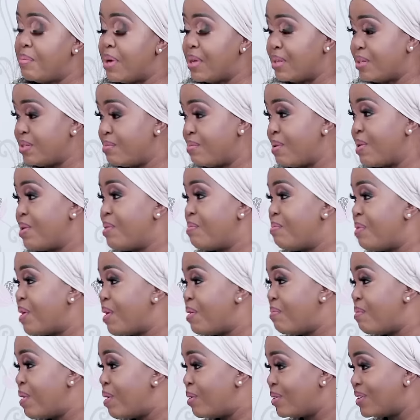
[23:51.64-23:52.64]
but
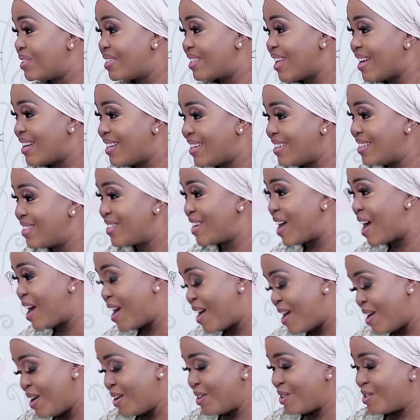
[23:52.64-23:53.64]
ba go
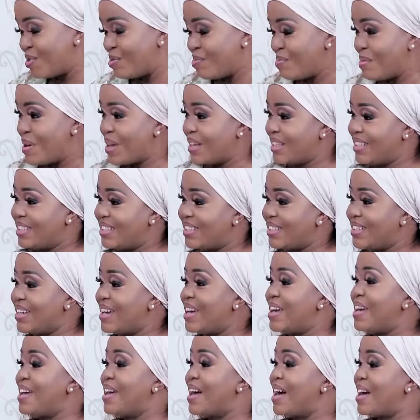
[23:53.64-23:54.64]
studisha too much
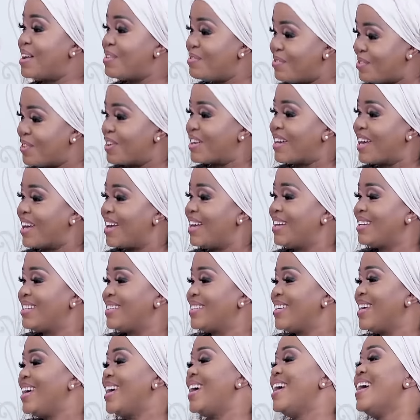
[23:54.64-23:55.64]

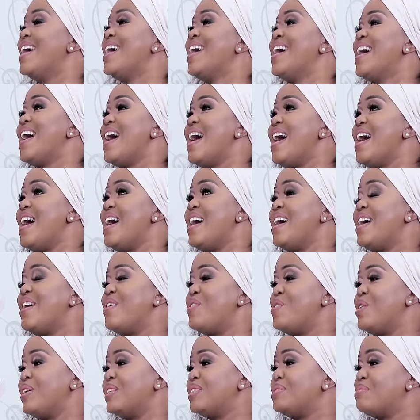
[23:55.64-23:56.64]
advocate.
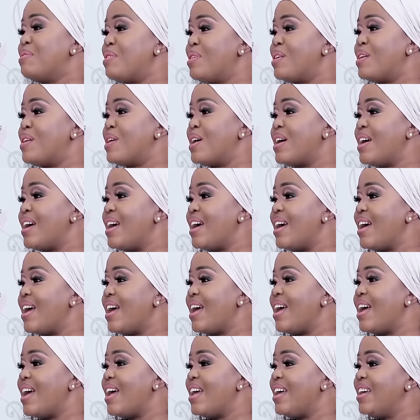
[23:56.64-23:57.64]
What's more,
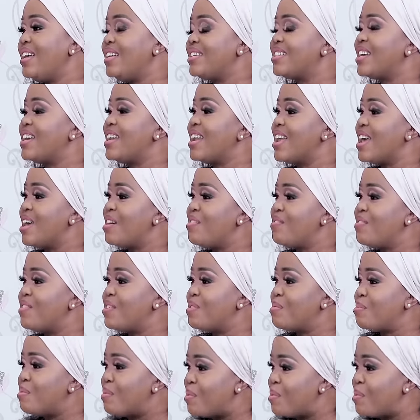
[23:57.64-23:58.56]
each and every